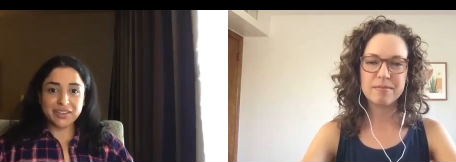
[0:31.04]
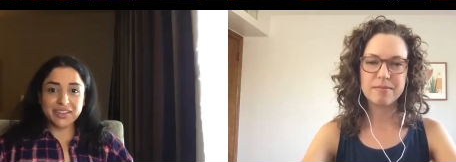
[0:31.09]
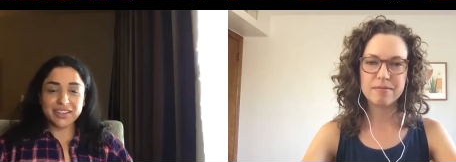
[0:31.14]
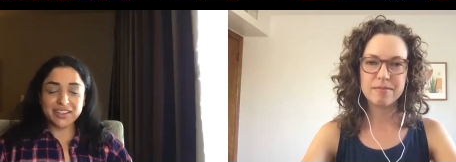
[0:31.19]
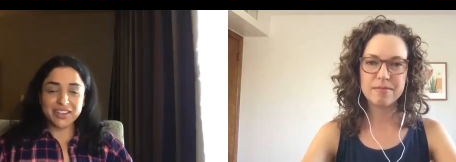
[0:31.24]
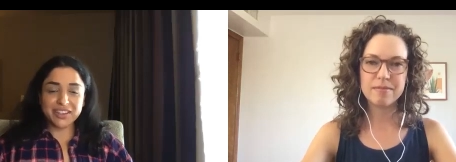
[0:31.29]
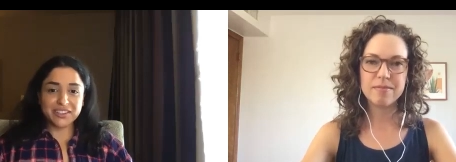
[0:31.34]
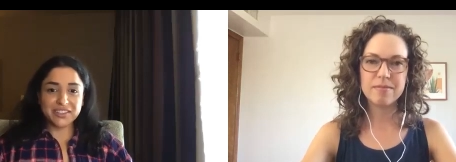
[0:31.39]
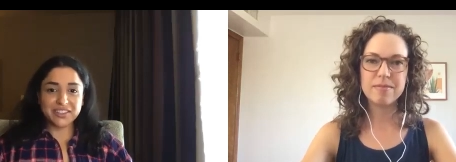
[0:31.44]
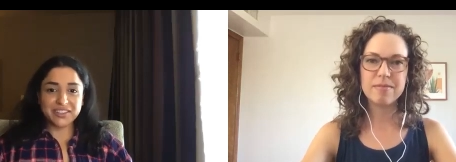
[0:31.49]

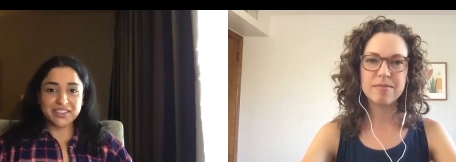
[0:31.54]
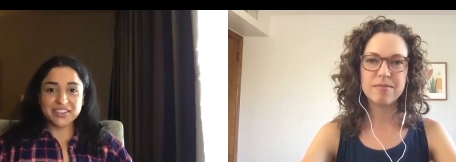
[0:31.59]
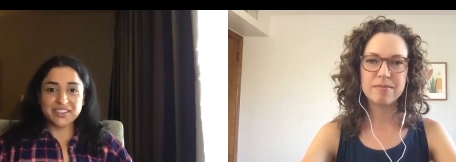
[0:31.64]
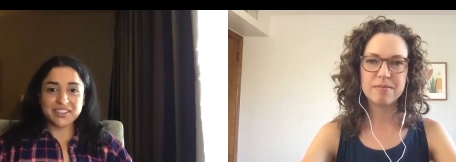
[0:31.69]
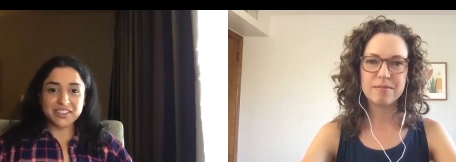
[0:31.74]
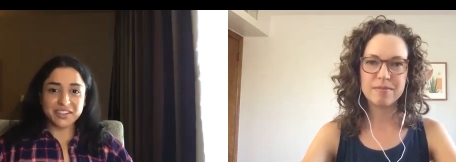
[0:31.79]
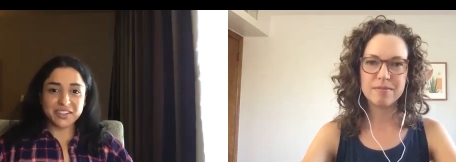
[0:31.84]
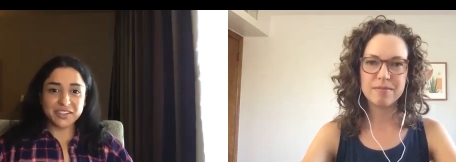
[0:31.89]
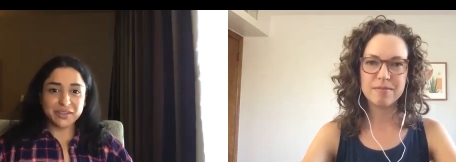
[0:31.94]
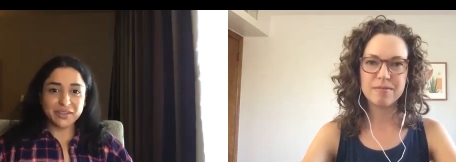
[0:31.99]
Speaker 1: conditions.
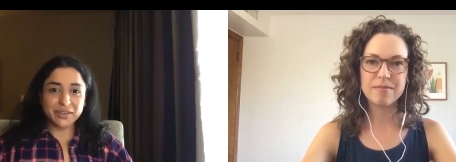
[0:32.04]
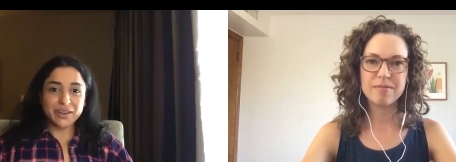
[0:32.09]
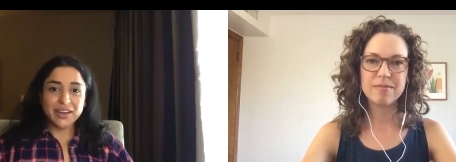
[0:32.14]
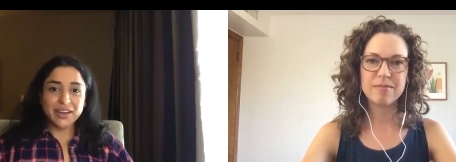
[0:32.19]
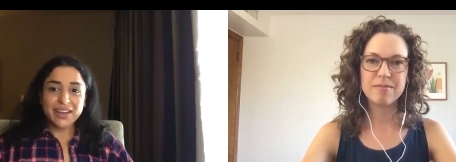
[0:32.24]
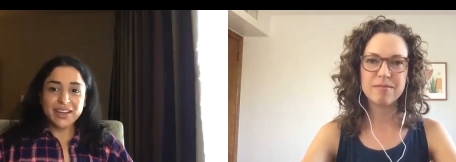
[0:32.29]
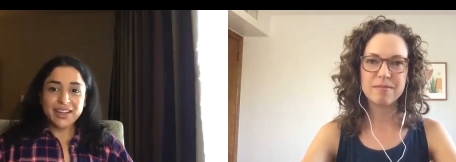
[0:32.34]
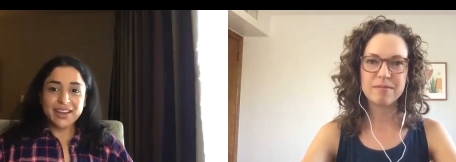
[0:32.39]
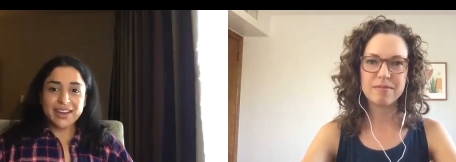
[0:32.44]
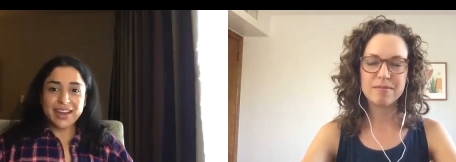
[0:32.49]
So
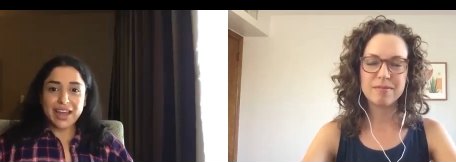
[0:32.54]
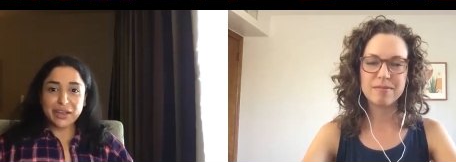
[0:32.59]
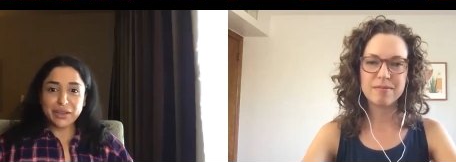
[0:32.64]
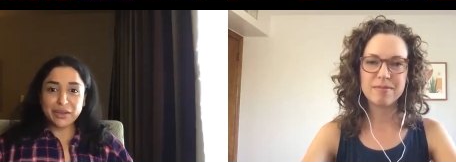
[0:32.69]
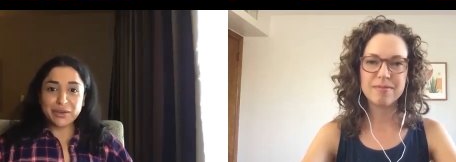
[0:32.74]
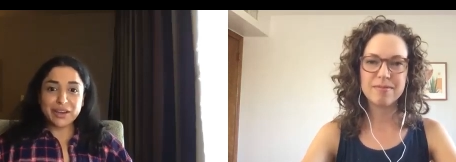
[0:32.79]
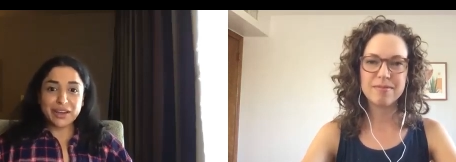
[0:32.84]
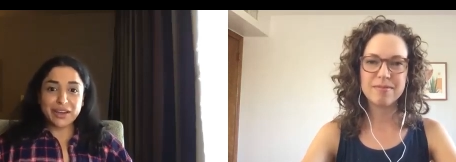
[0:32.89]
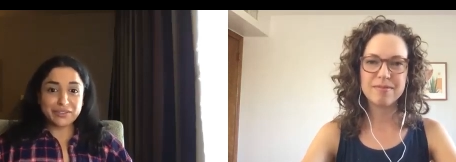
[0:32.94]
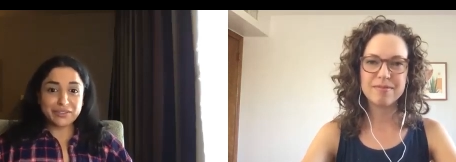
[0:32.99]
now
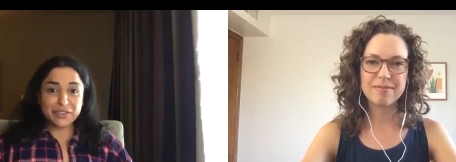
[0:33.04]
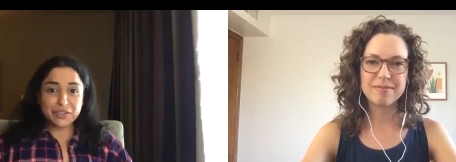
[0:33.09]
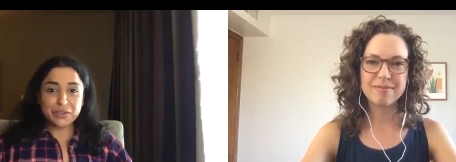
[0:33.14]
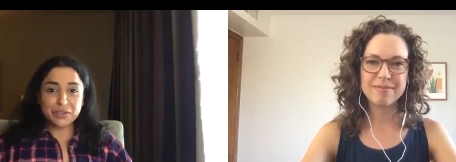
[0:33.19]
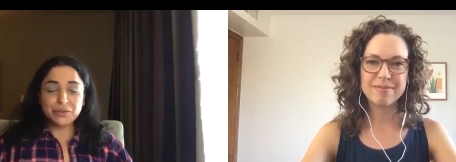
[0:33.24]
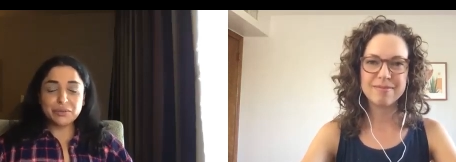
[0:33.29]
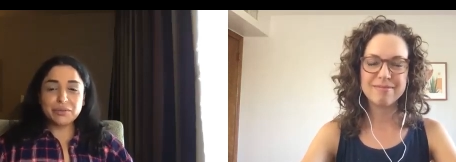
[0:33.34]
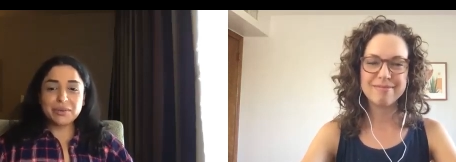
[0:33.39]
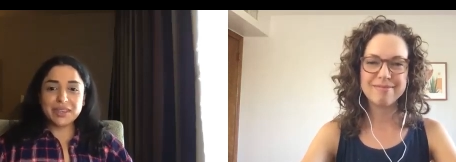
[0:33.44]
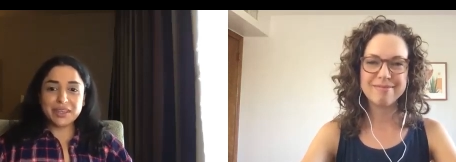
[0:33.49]
you have
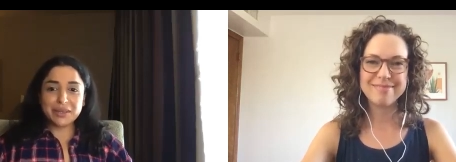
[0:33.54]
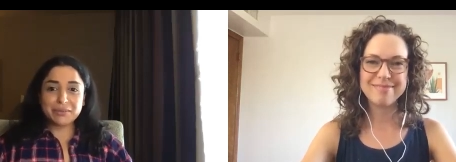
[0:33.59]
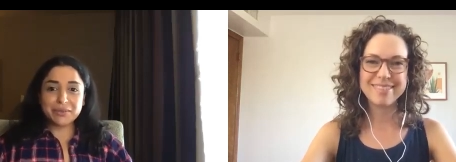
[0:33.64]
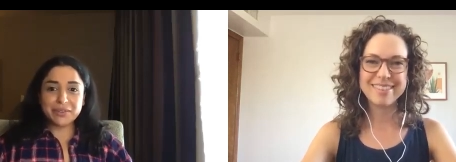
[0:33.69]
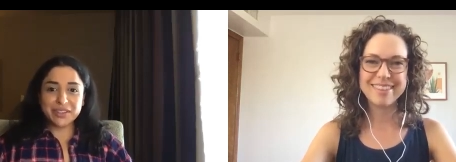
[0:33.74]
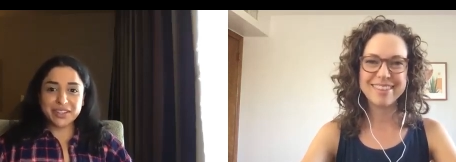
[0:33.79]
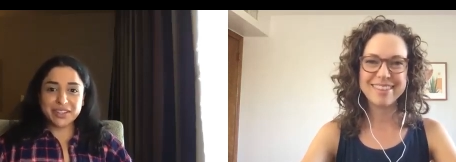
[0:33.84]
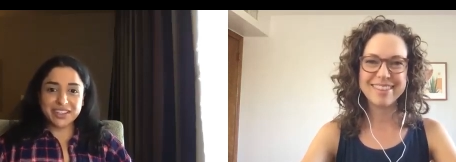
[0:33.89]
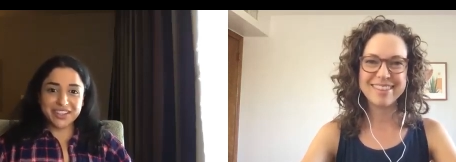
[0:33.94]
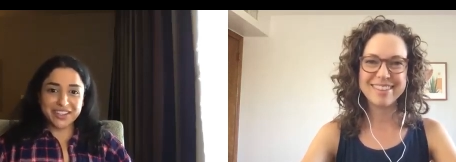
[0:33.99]
two
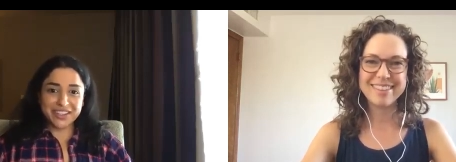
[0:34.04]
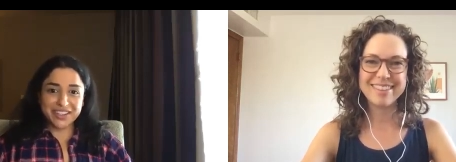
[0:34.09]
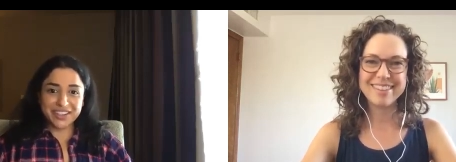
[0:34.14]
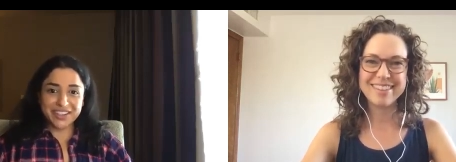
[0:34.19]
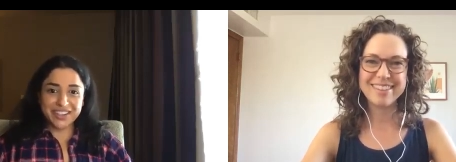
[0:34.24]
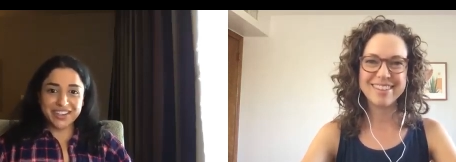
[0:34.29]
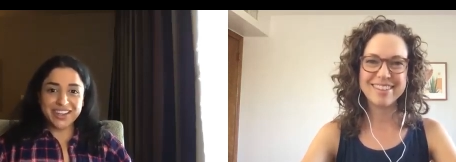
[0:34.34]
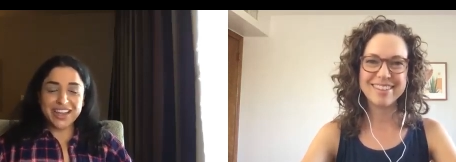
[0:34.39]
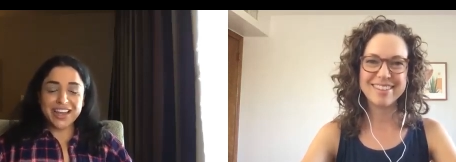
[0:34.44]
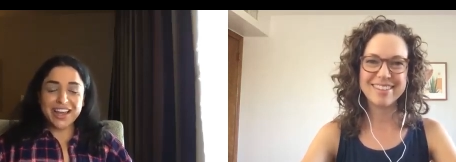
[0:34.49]
people
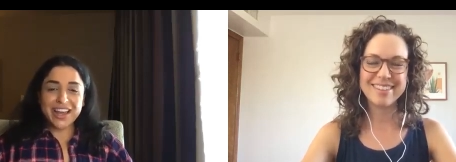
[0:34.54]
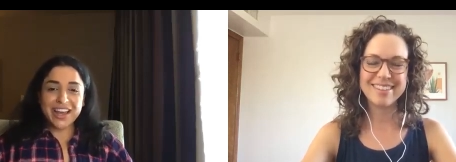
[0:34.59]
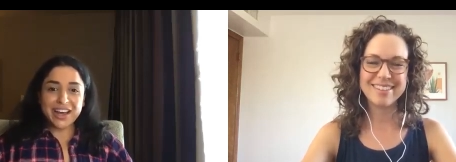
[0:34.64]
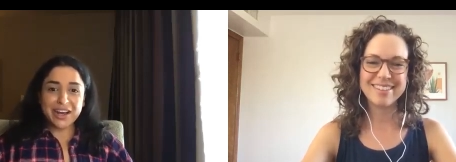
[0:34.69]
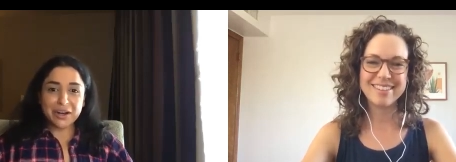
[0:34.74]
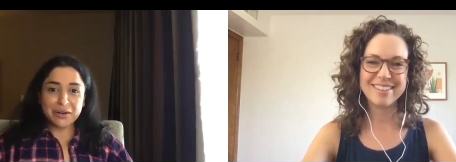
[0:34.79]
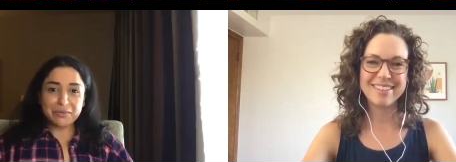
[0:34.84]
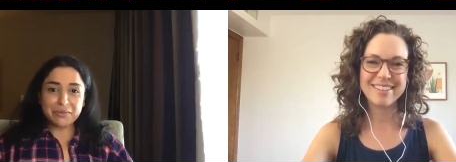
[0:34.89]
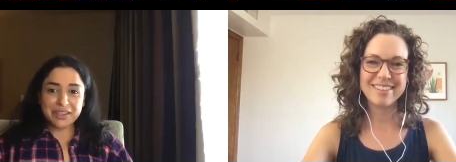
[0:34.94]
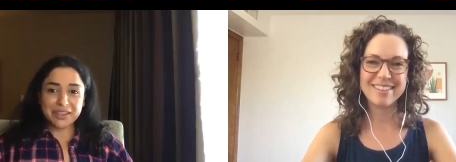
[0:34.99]
here
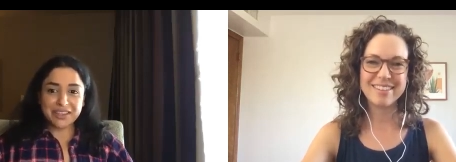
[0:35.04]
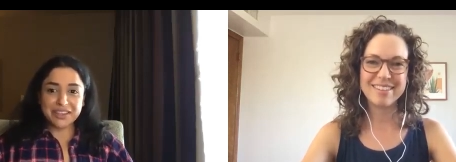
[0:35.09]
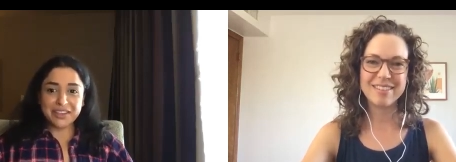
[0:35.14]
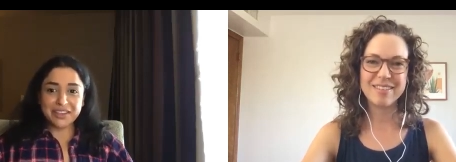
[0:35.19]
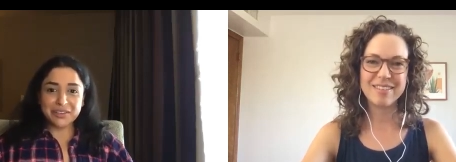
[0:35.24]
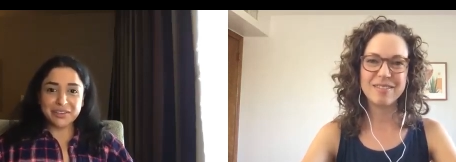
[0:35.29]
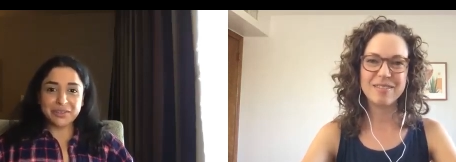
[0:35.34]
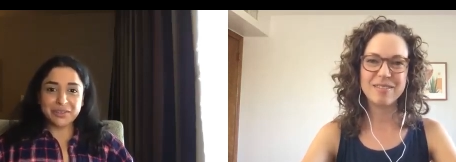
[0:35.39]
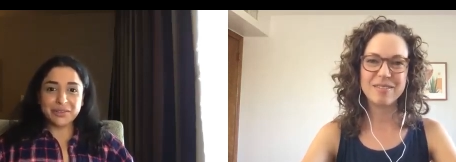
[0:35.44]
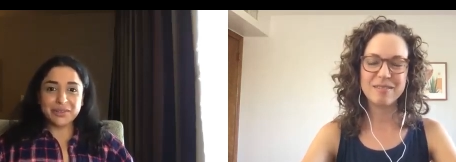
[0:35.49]
helping
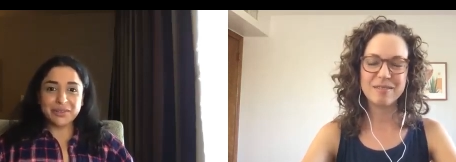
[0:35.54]
you